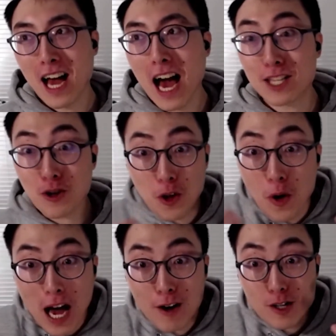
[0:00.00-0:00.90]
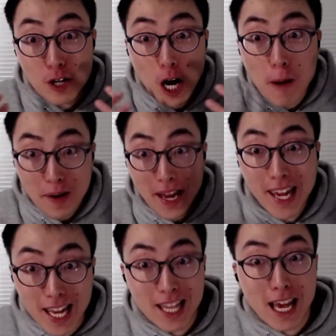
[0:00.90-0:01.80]
I don't know how to
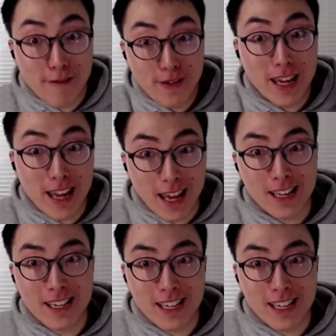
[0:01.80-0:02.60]
comprehend that feeling.